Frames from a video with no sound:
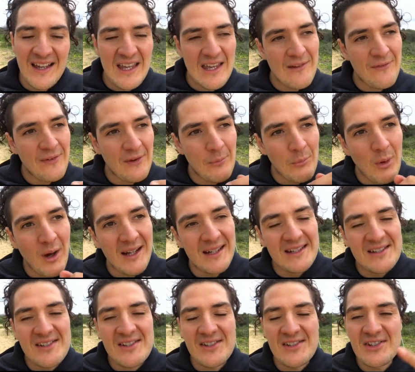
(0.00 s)
If in one
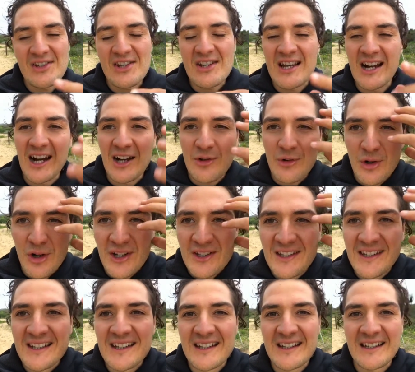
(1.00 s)
instance you can't cry and
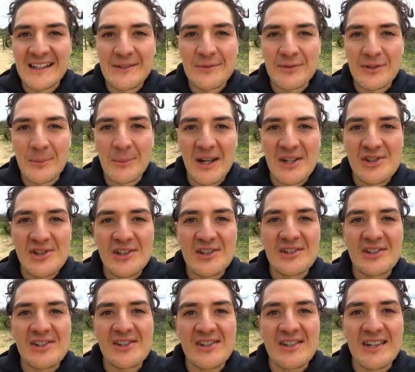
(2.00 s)
you're getting inflammation in
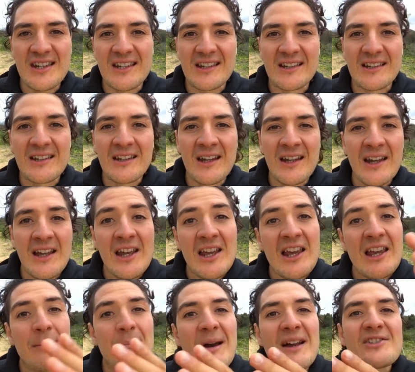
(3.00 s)
your skin,
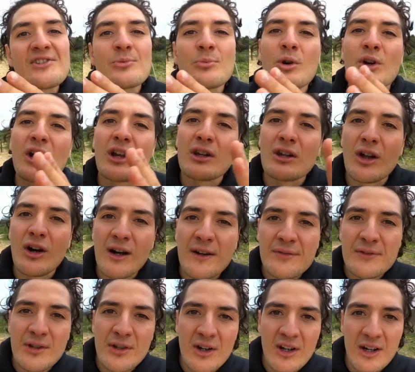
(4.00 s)
imagine what a
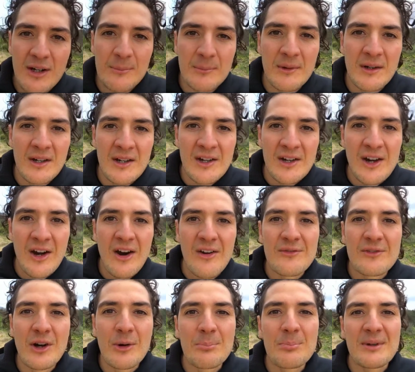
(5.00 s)
lifetime
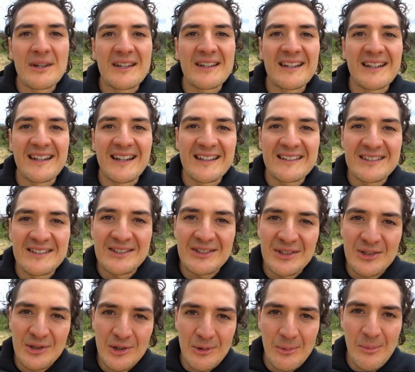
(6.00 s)
of not being connected
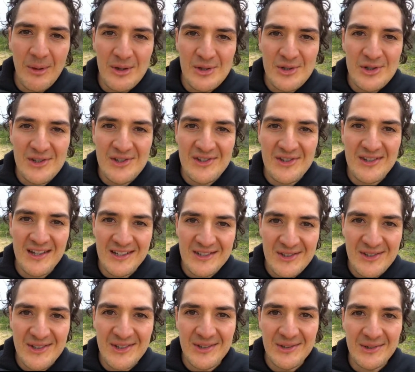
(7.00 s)
to your emotions
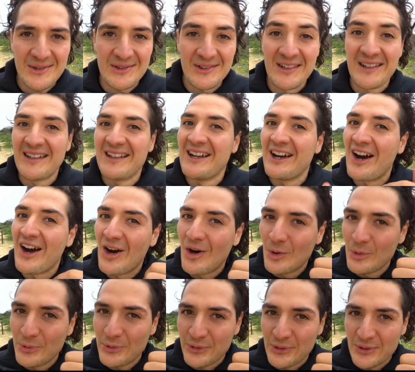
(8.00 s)
does to you.
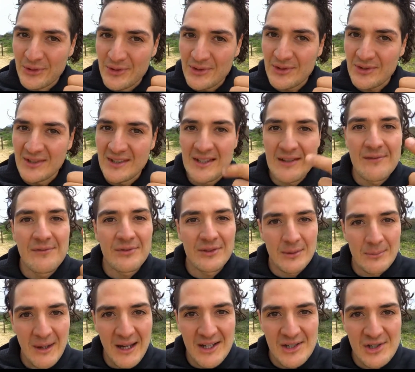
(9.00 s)
Ulcers,
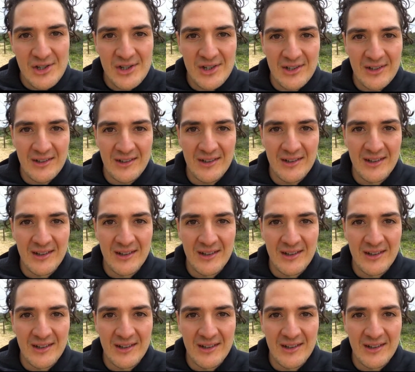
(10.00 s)
inflammation,